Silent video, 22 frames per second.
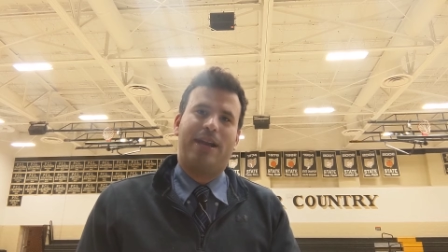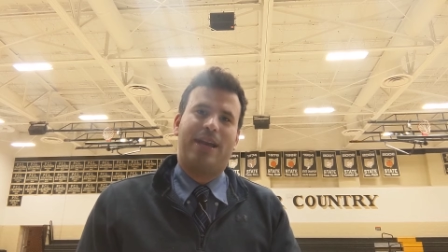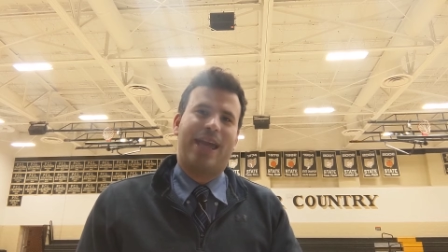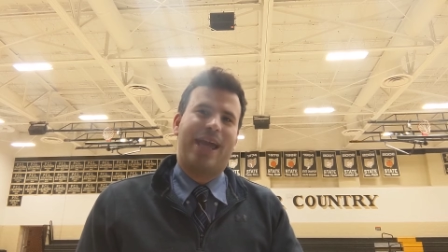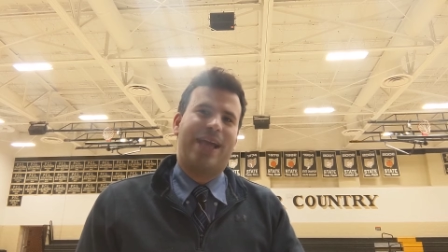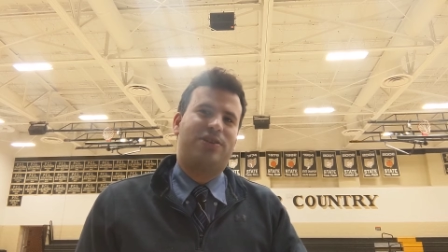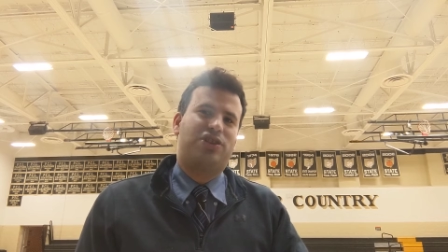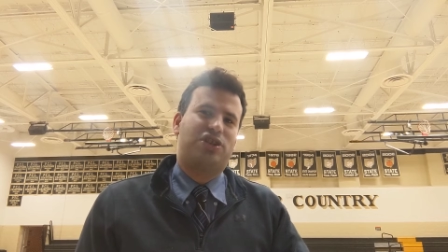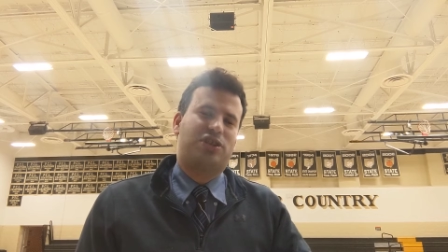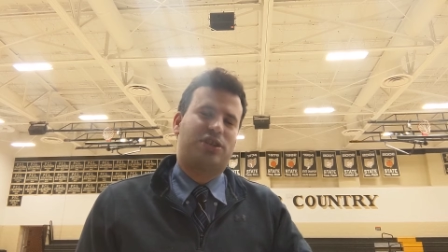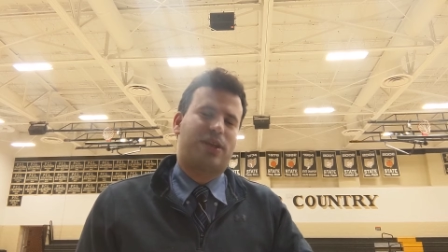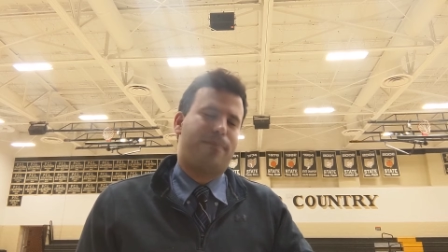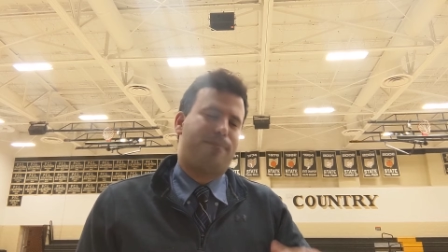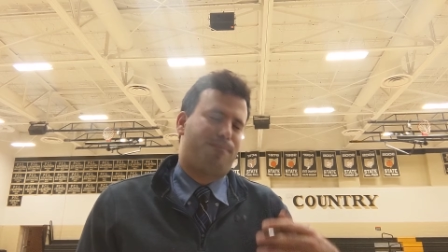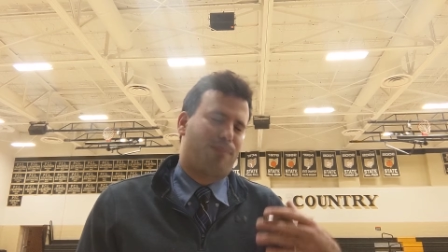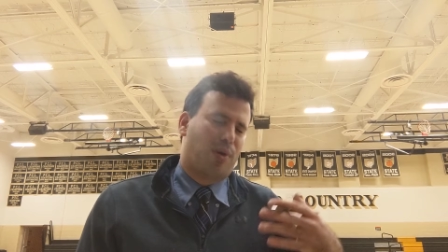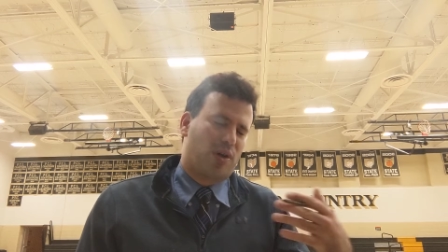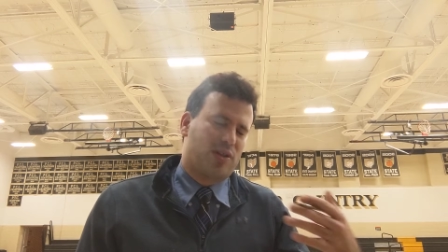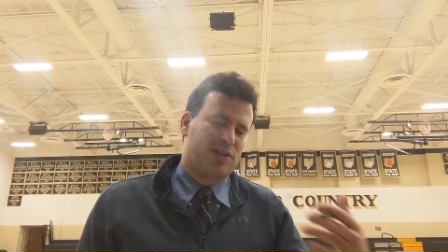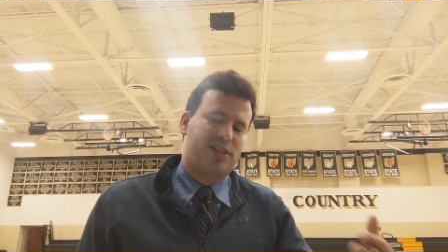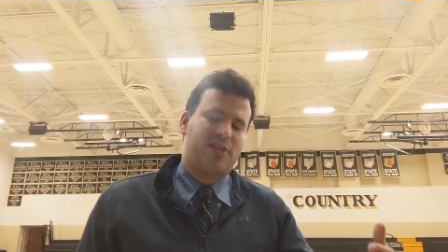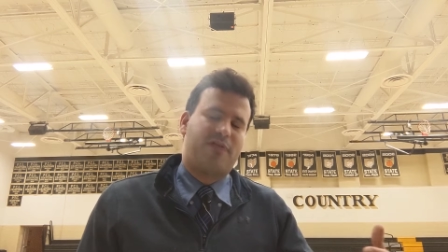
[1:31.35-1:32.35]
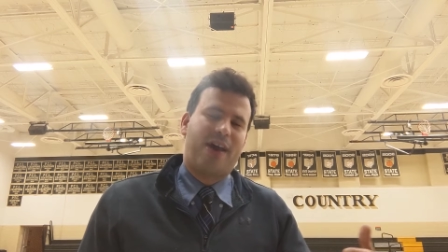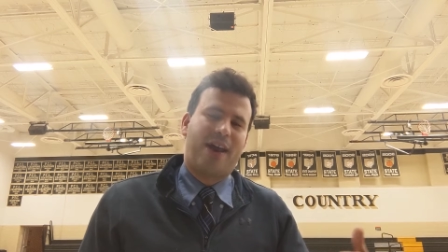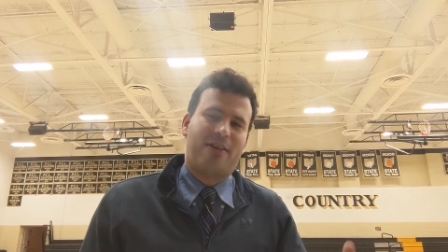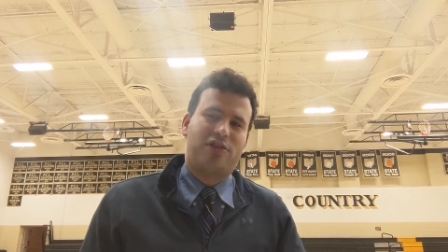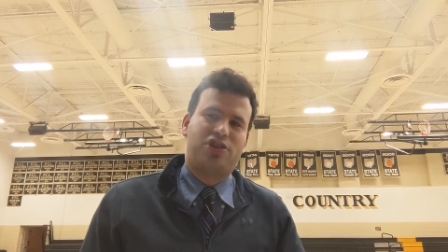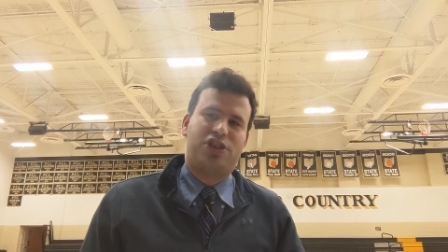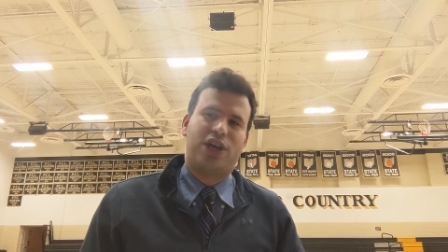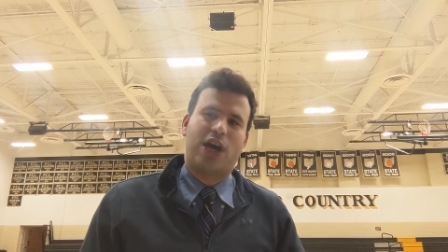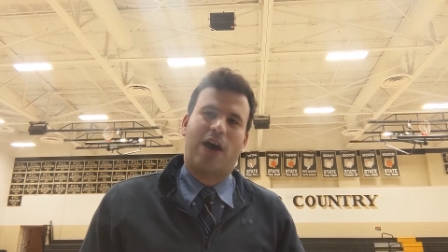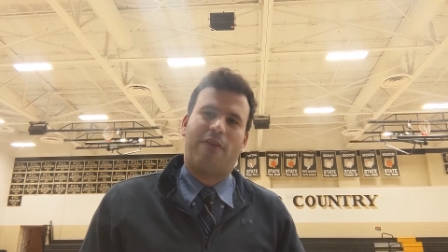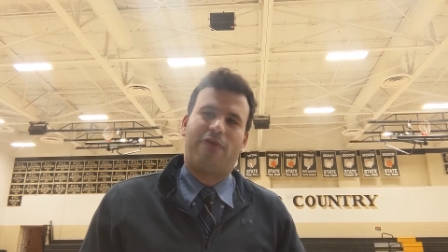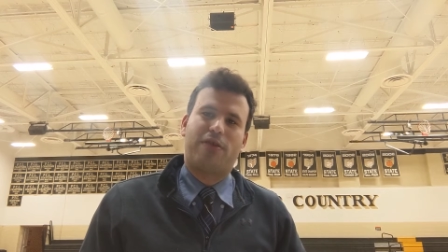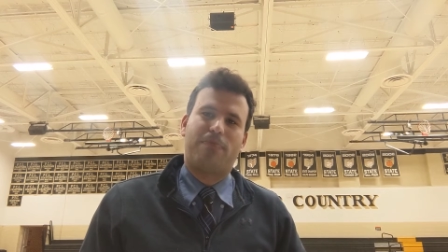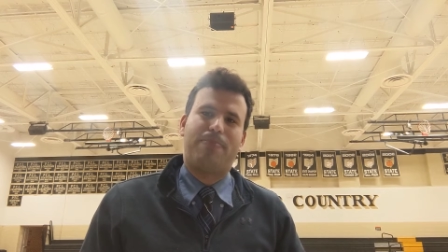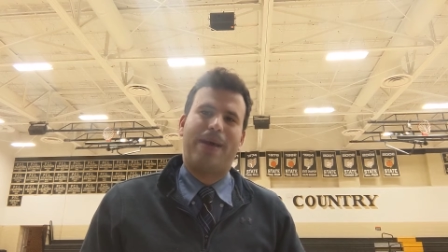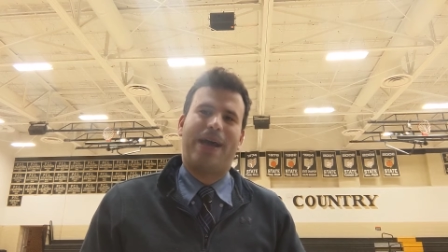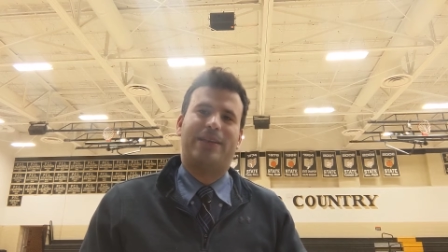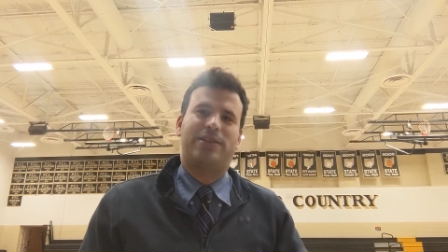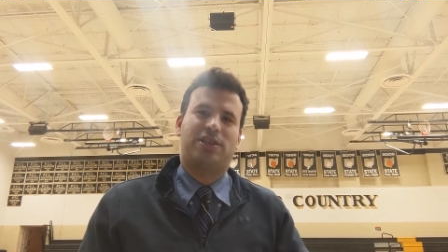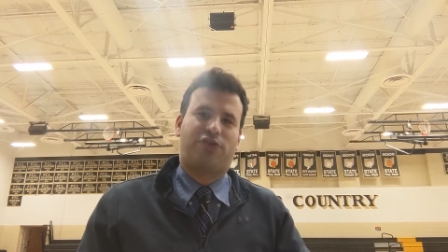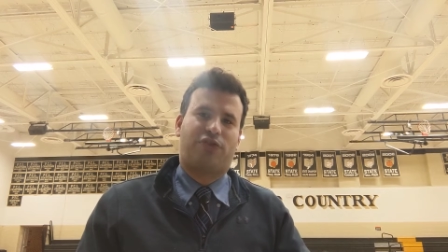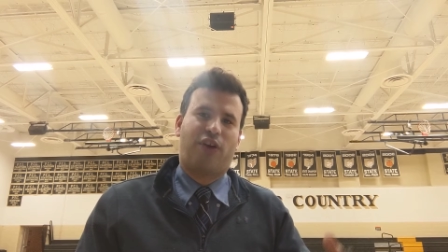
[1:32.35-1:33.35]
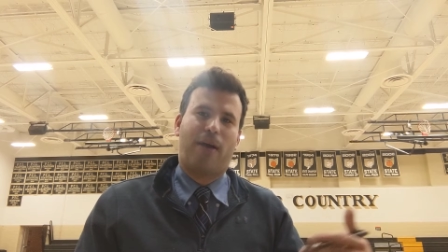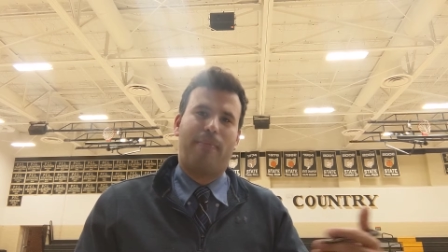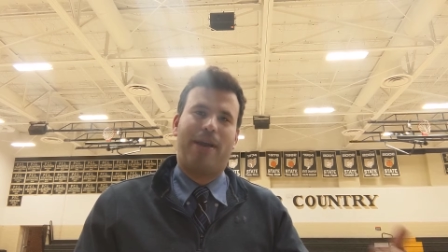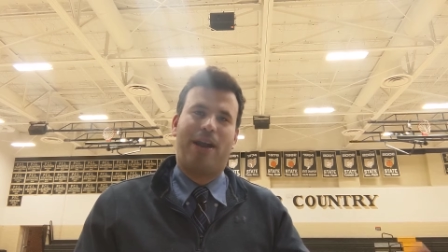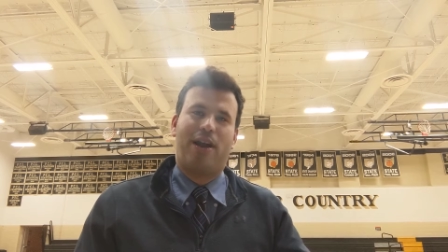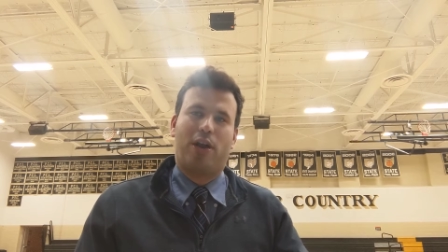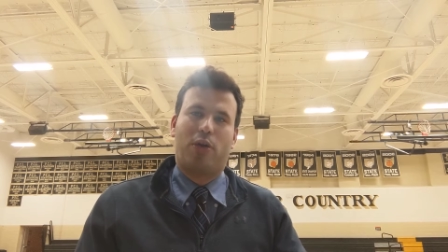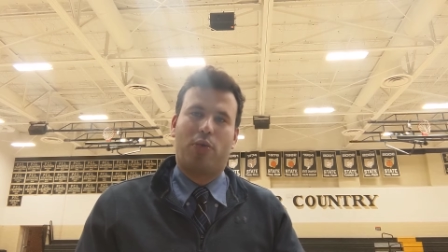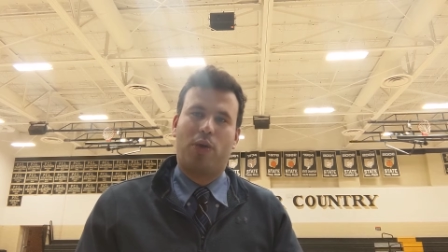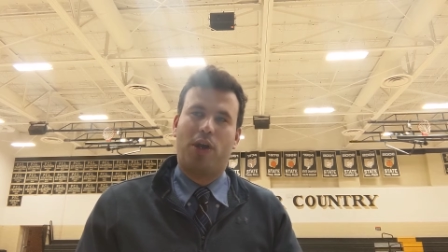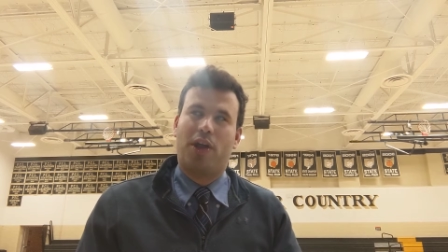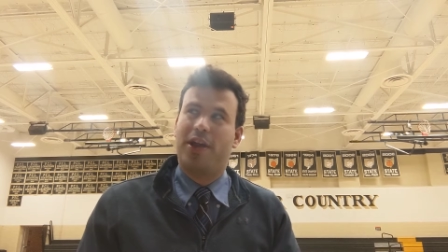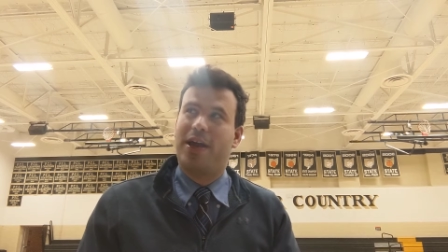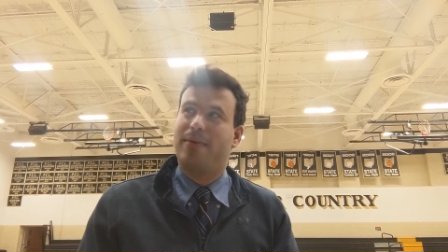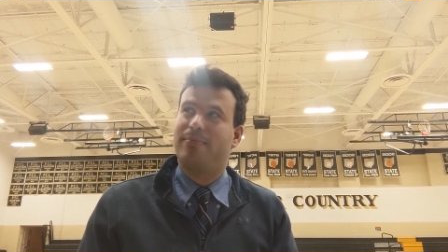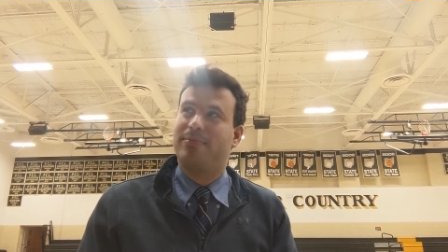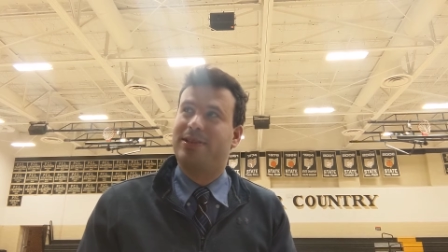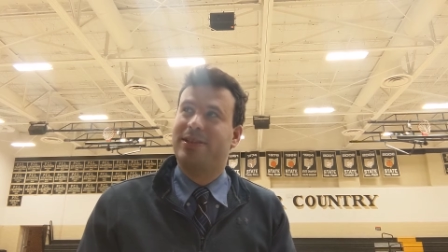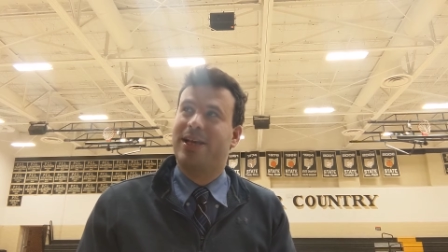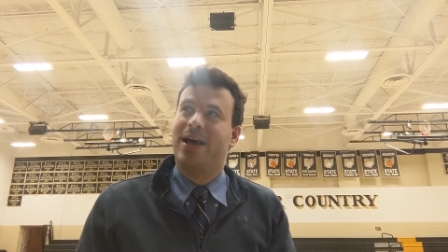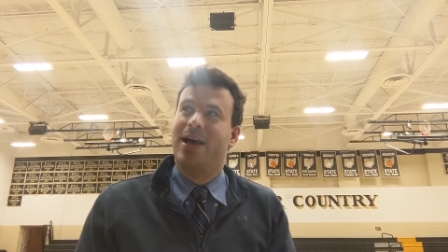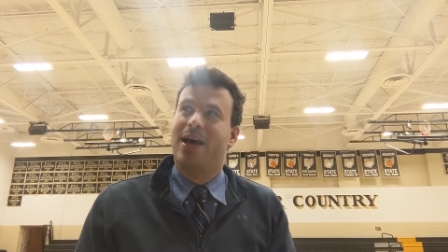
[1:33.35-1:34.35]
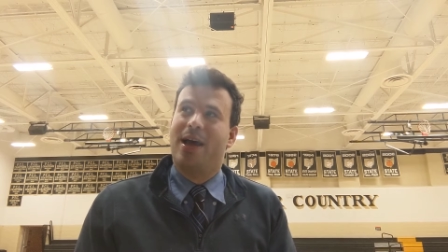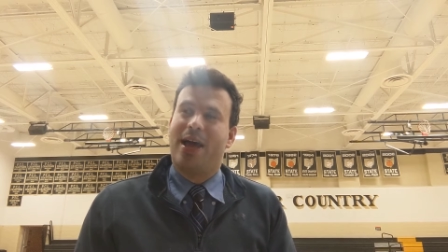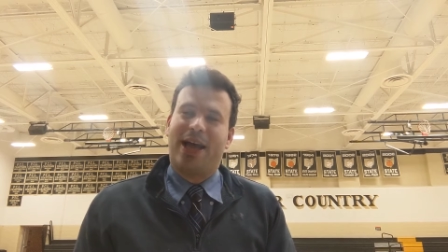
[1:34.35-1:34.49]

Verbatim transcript: And again, just a burst of energy off the bench from Ericq Williams.